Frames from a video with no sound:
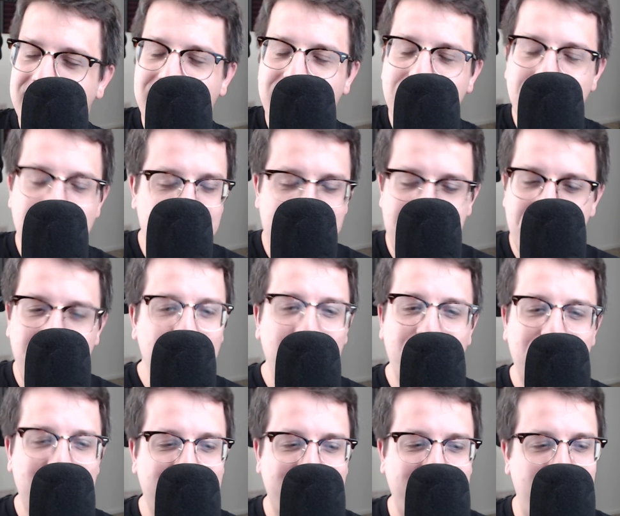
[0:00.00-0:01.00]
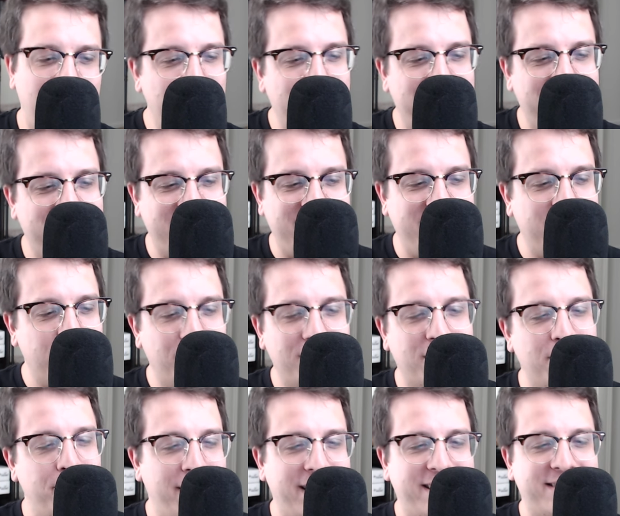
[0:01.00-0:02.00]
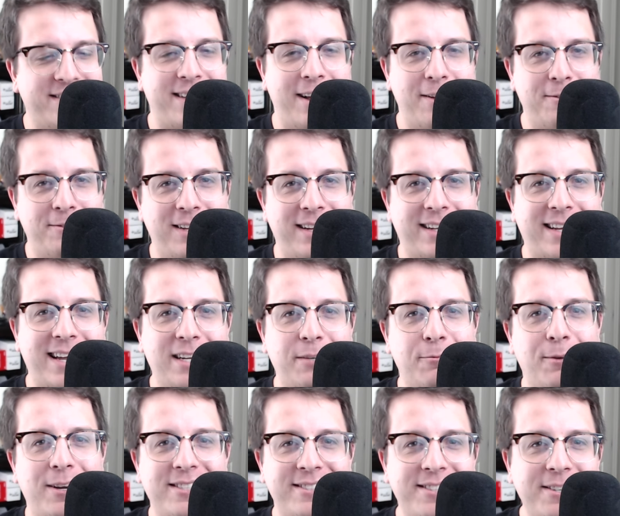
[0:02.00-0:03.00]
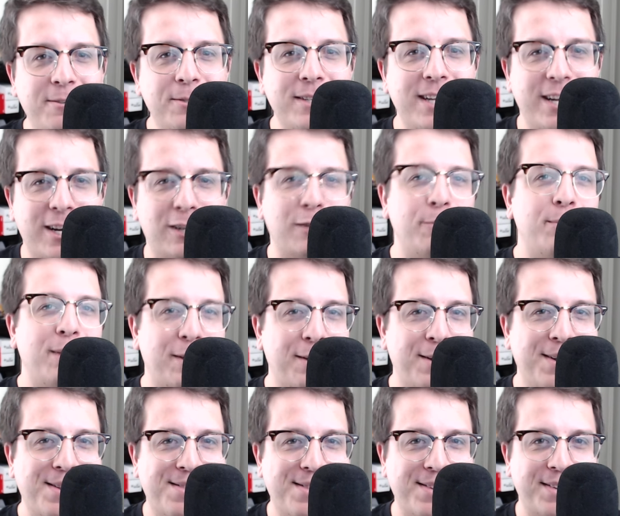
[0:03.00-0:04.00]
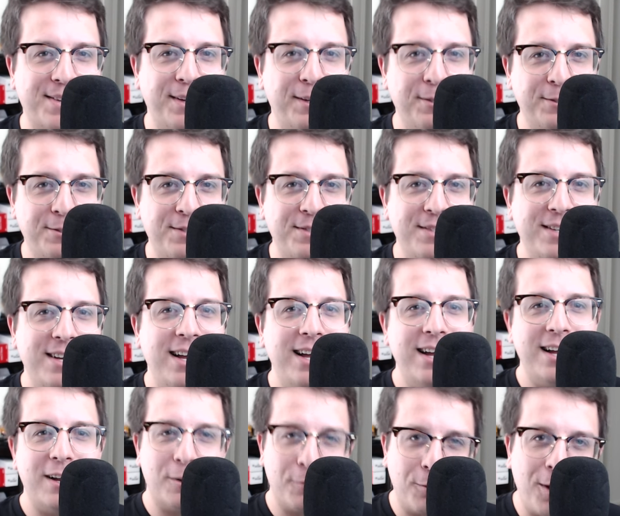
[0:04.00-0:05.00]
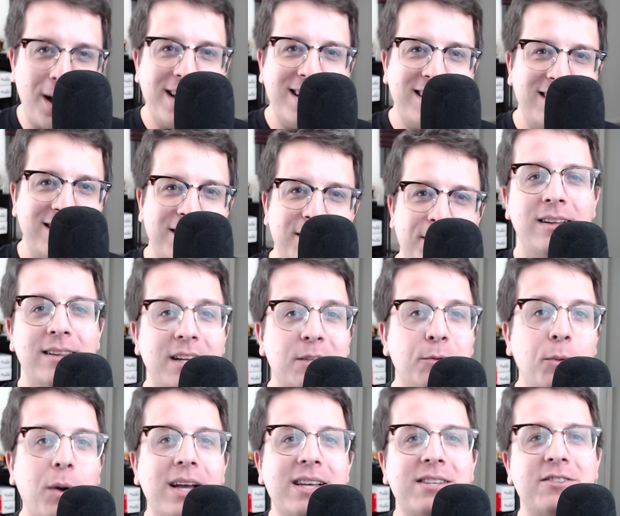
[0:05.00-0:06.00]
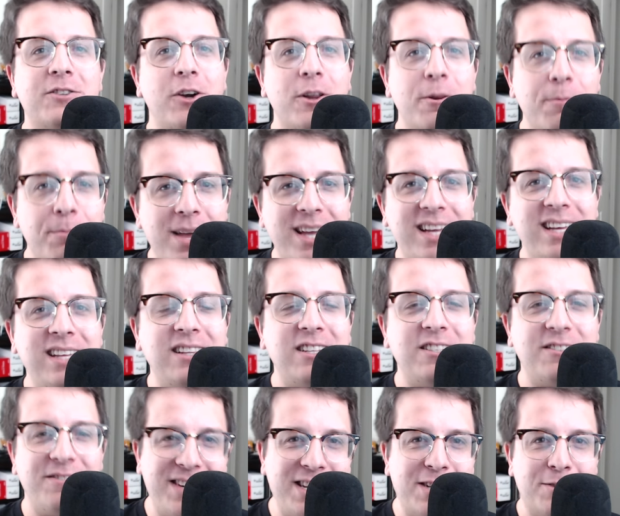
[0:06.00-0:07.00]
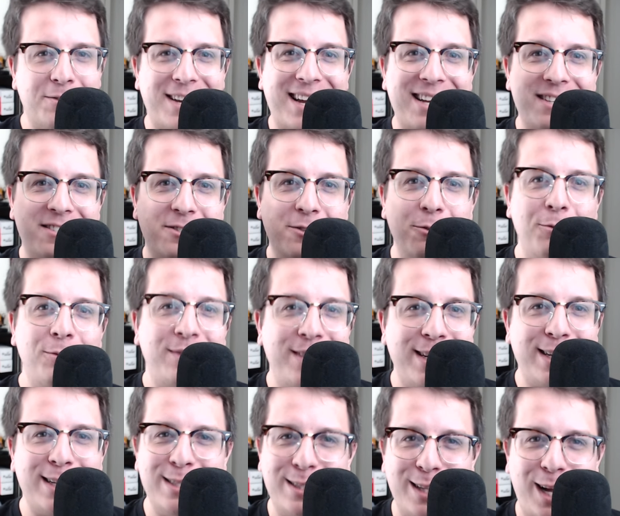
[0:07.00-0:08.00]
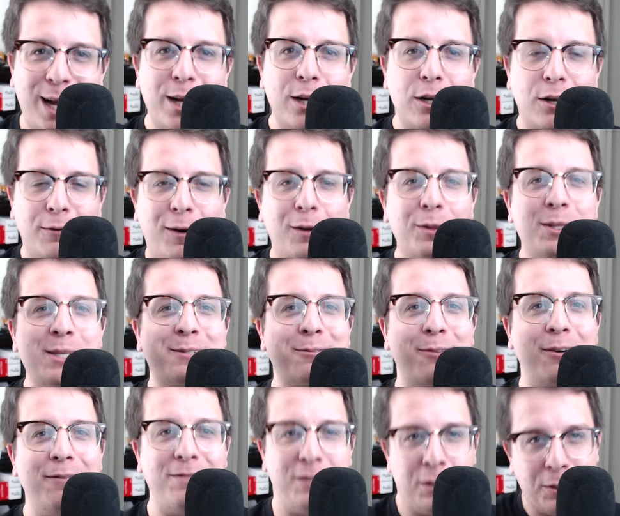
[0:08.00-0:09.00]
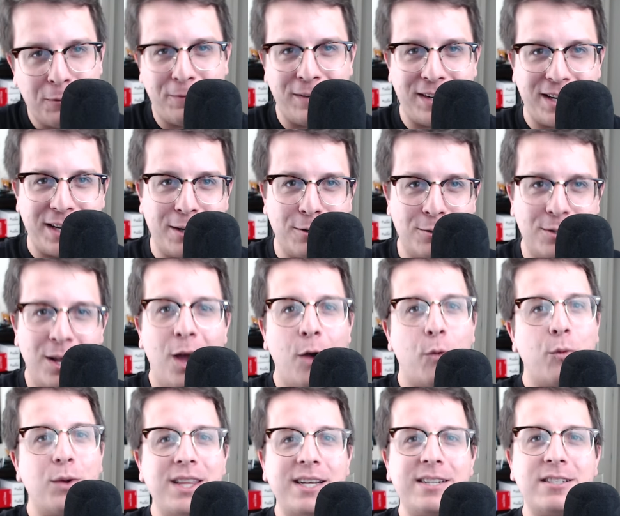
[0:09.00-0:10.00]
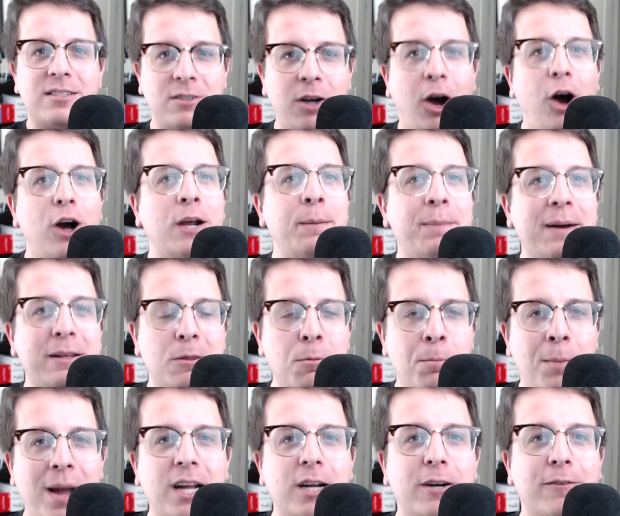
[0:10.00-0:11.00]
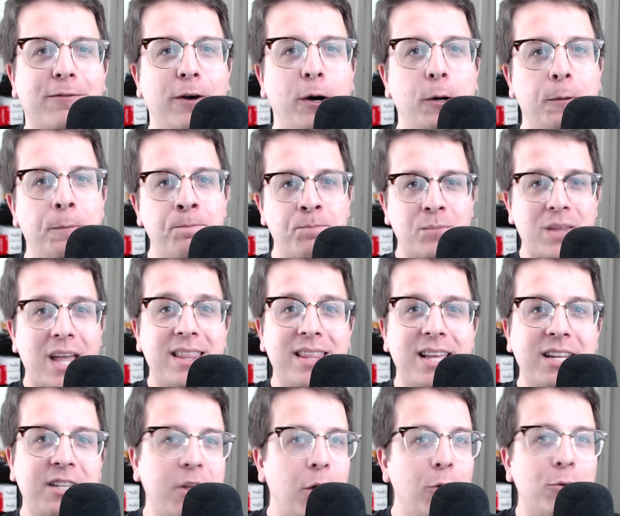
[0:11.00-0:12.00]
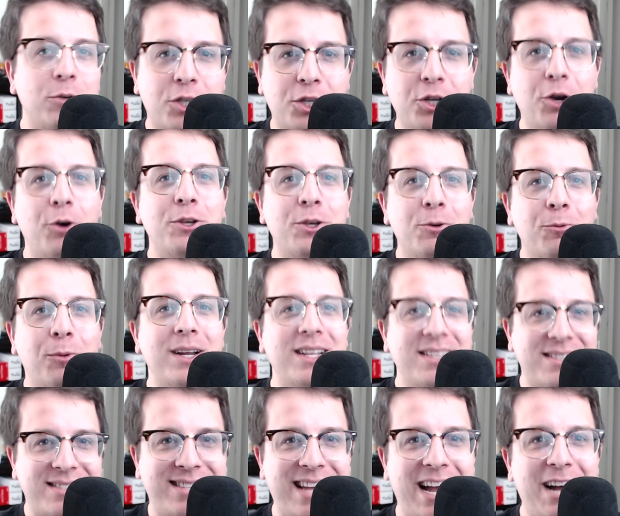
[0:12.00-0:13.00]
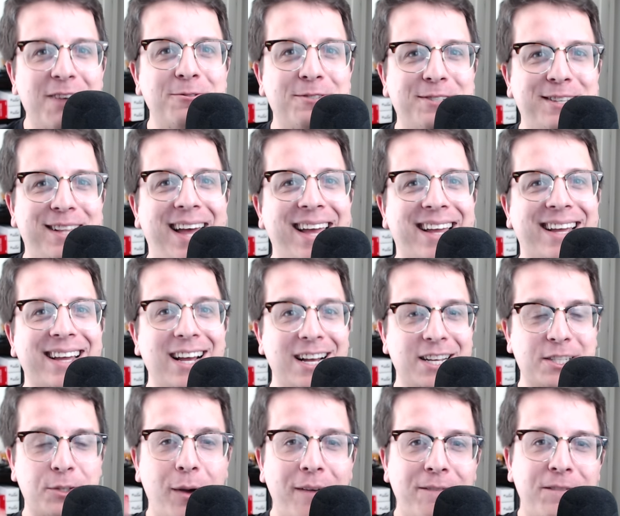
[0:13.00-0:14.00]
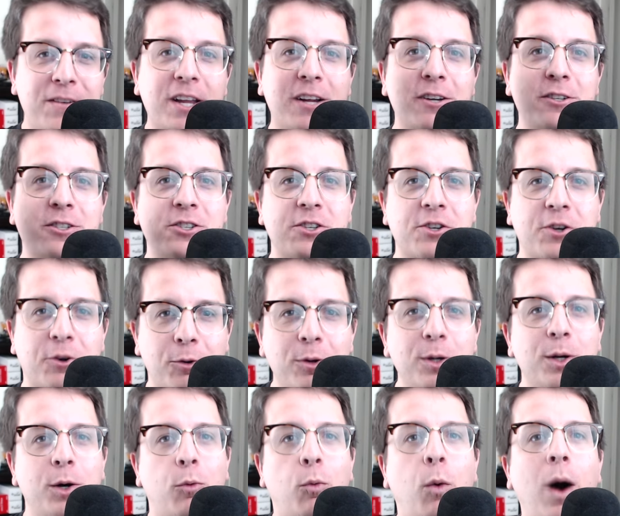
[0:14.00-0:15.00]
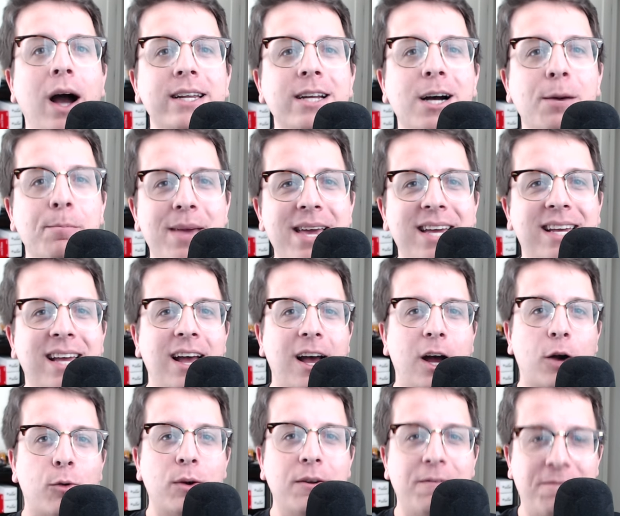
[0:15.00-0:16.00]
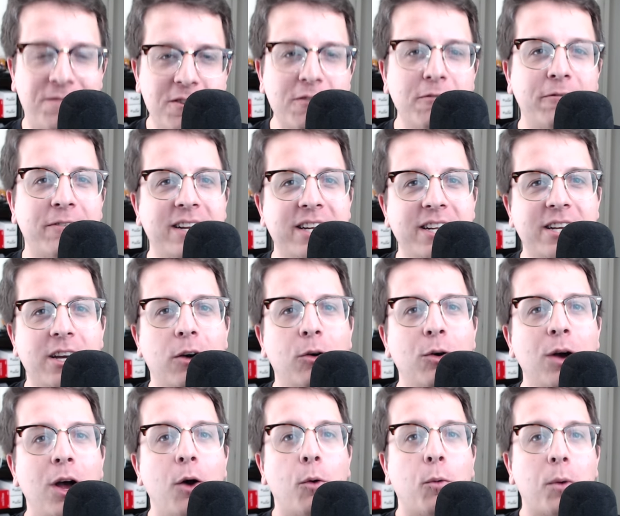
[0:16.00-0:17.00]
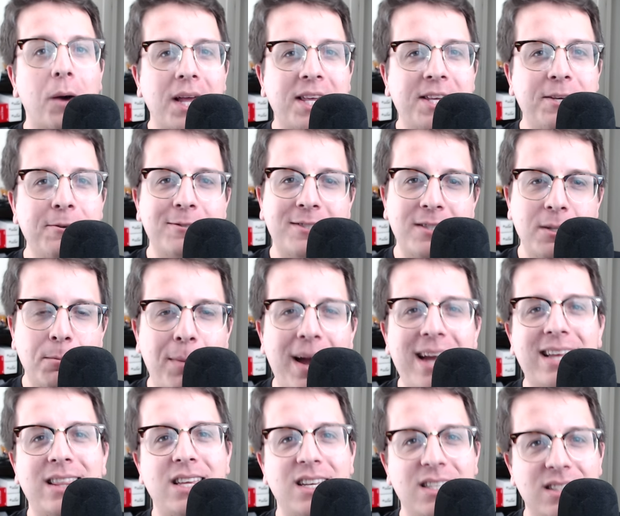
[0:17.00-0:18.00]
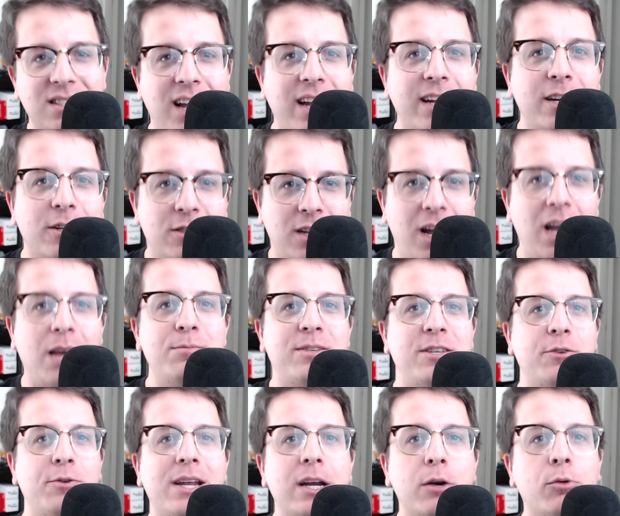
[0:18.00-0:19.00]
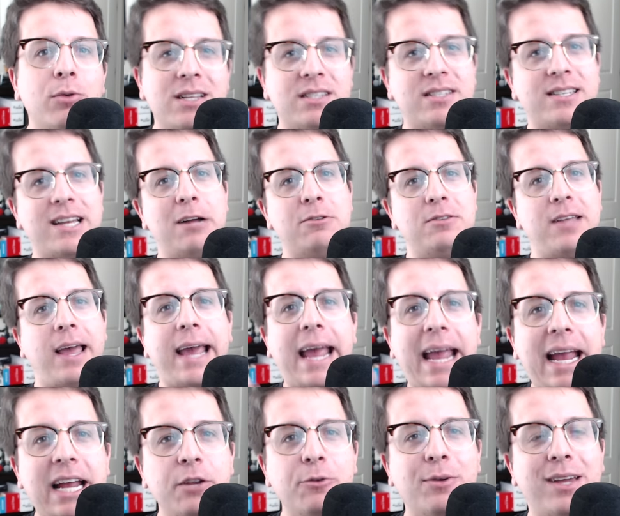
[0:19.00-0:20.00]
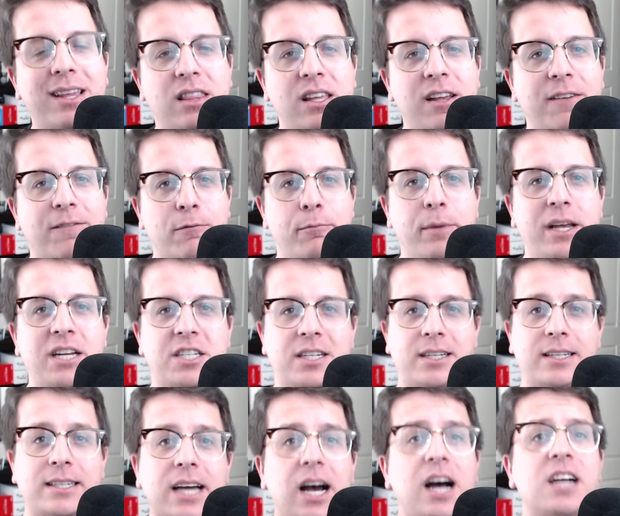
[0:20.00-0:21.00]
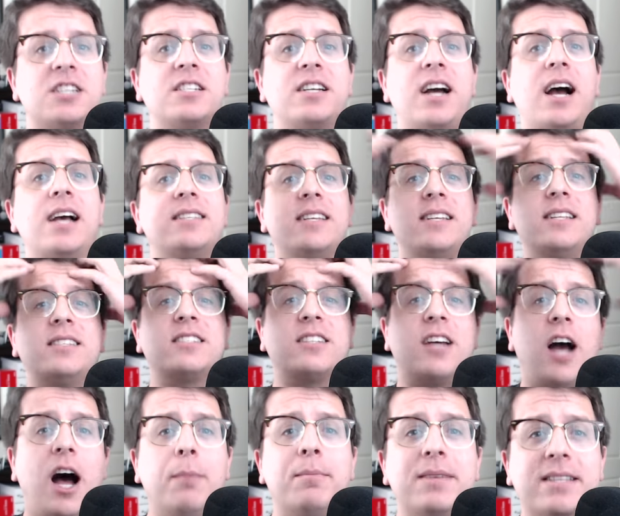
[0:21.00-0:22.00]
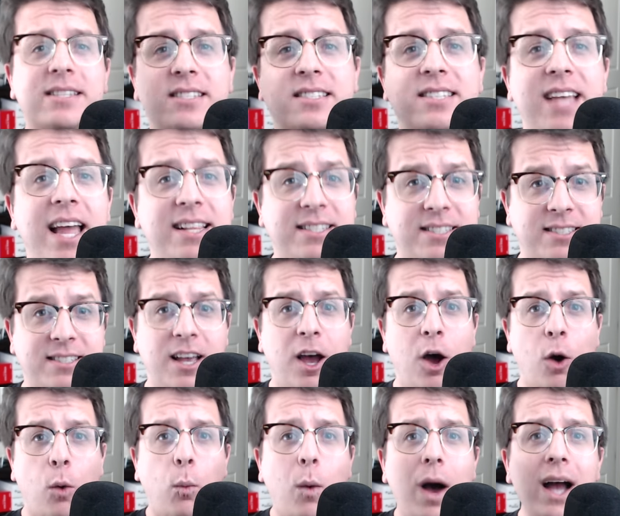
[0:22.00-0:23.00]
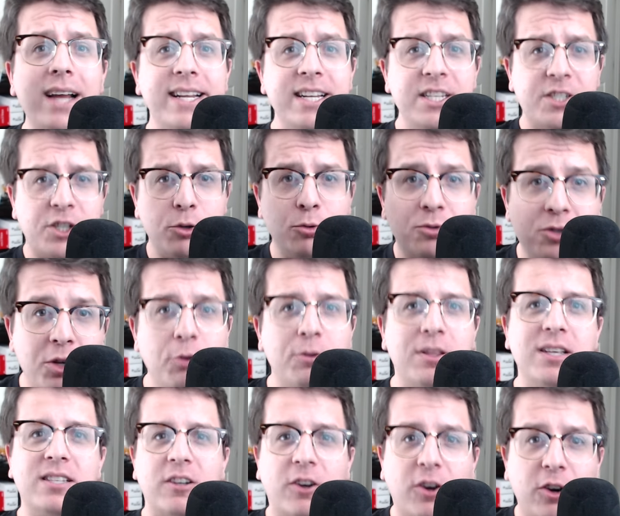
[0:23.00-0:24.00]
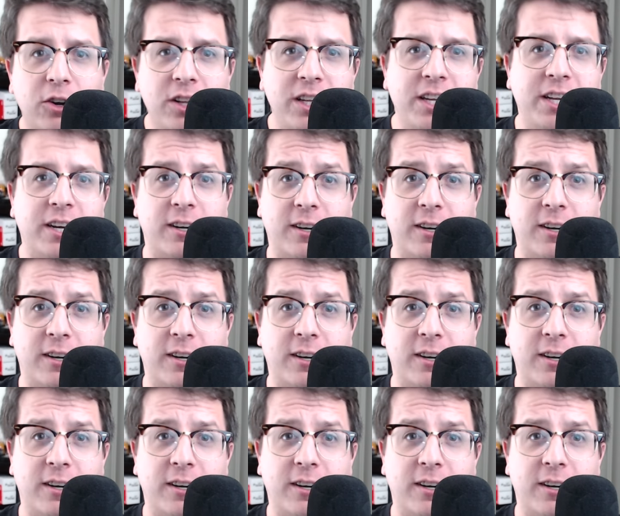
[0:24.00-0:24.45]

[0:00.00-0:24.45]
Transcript: And people are just coming to hear what the mic sounds like, anyways. They don't care about anything else, right? That's why I started making these videos. I got so sick and tired of all these review videos where they just talk about the microphone and they don't show you what it sounds like. So I figured, screw it. Why not make a review video where I use the mic the entire time so you hear what it sounds like and you get the information? Gosh, guys, it's common sense. Why didn't you do this earlier?